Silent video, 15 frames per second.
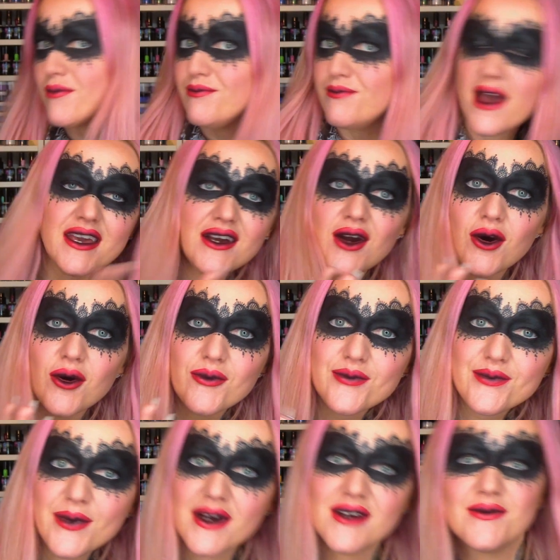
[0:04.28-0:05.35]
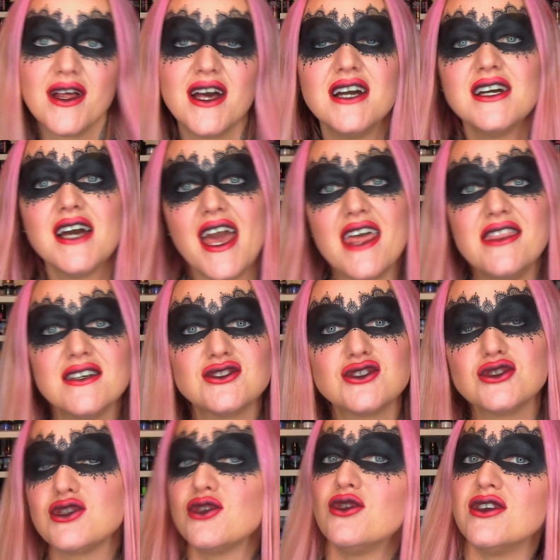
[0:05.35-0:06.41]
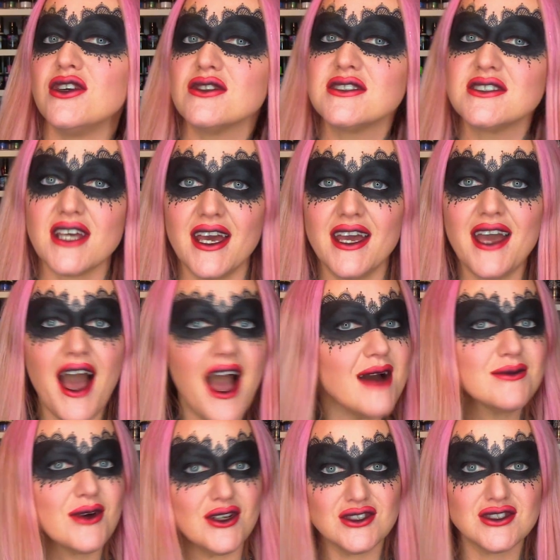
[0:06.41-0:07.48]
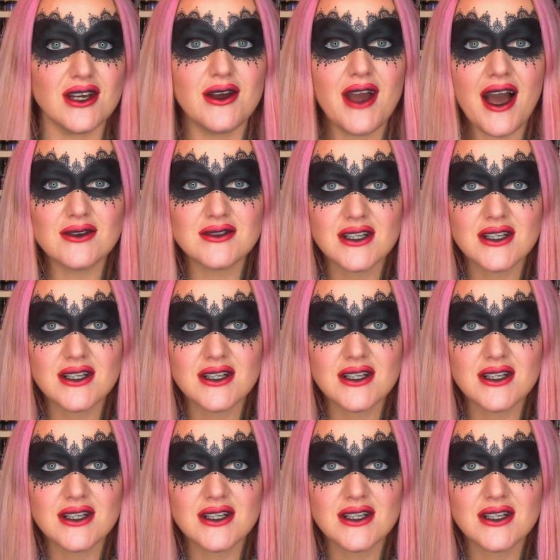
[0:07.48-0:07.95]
Makeup. In this tutorial today, I'm going to show you how